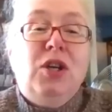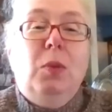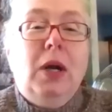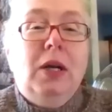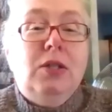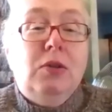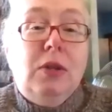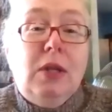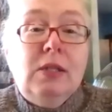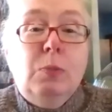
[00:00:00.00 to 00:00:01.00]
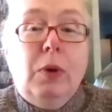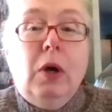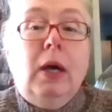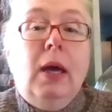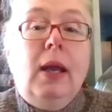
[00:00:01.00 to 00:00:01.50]
want to do this
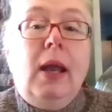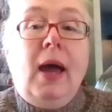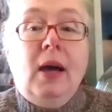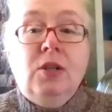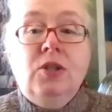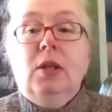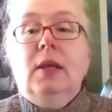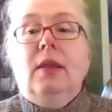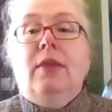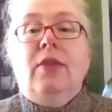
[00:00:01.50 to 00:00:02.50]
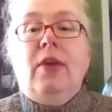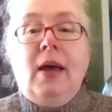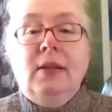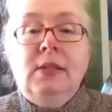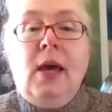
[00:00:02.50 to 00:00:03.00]
book? And actually,
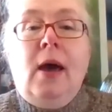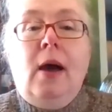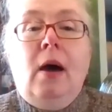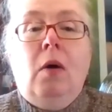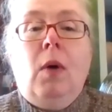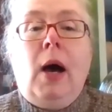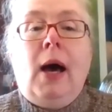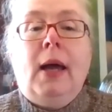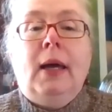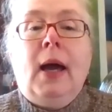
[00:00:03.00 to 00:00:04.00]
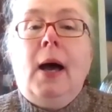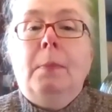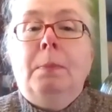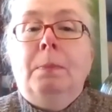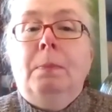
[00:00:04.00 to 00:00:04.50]
that's how I got
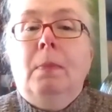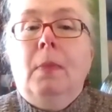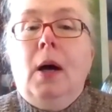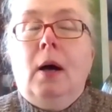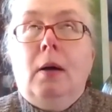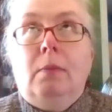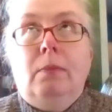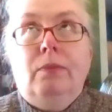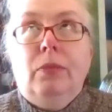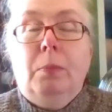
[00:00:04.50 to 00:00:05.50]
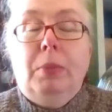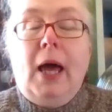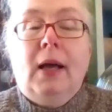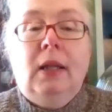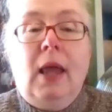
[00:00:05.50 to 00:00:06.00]

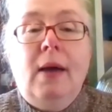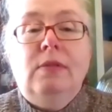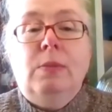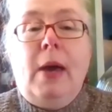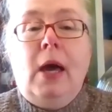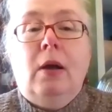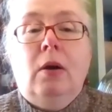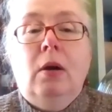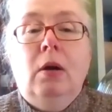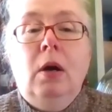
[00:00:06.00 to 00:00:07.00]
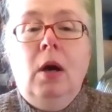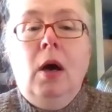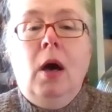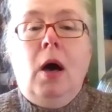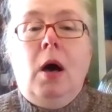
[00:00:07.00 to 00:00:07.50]
Black Lives Matter,
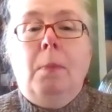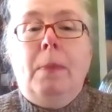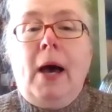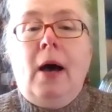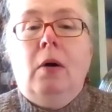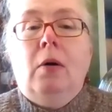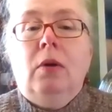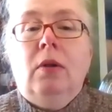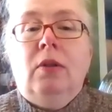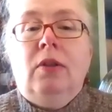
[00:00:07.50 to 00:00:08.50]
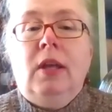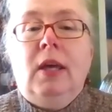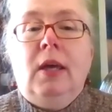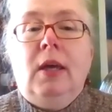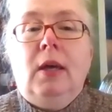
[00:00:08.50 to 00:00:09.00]
about
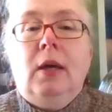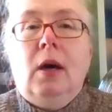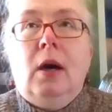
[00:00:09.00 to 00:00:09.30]
the